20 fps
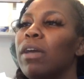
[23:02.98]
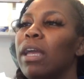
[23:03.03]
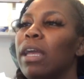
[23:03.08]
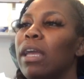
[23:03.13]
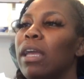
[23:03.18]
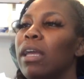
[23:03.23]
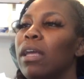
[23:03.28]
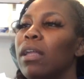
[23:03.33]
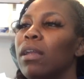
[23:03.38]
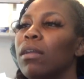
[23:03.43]

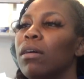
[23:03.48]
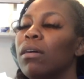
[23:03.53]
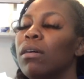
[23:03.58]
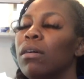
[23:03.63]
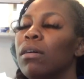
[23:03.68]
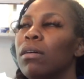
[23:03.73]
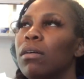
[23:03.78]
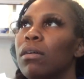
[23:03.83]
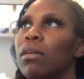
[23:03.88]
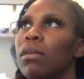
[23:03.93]
and
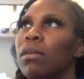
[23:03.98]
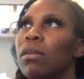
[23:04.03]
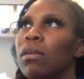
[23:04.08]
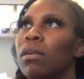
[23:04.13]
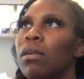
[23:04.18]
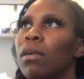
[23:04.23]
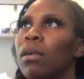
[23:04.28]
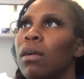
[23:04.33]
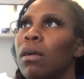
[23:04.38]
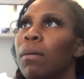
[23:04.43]

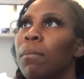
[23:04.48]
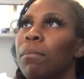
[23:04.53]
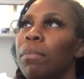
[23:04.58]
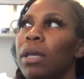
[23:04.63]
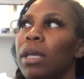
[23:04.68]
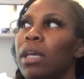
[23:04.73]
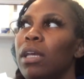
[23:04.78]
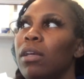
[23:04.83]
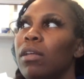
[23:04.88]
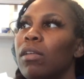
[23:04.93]

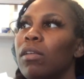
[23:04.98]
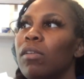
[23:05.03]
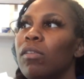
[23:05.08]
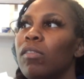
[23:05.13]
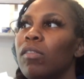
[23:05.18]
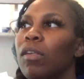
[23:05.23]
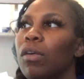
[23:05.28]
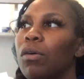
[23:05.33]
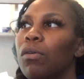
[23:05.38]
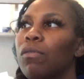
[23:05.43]
pink,
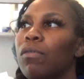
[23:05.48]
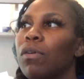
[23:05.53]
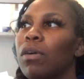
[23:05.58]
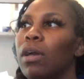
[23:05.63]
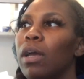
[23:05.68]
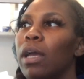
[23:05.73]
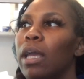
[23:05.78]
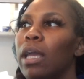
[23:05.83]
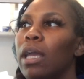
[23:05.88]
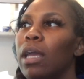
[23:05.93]
silver,
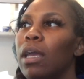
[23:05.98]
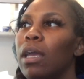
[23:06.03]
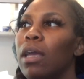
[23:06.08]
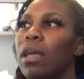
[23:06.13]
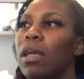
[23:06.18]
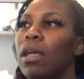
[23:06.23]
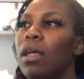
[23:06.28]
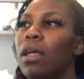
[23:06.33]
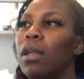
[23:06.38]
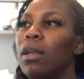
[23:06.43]

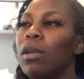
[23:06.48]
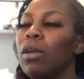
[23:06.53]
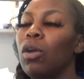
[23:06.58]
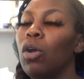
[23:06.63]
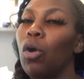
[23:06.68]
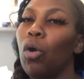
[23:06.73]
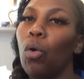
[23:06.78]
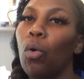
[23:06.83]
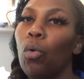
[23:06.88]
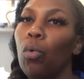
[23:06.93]
and
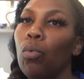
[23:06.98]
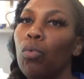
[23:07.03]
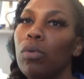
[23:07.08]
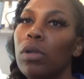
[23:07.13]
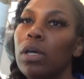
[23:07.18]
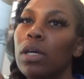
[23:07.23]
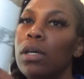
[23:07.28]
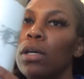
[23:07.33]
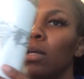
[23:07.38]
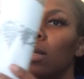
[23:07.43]
gold
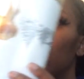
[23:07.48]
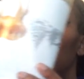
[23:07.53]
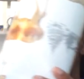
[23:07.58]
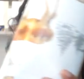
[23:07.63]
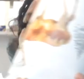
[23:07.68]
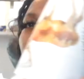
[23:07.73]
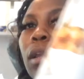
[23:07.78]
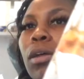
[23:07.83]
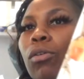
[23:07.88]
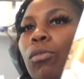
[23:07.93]

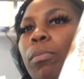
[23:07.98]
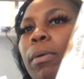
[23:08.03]
like little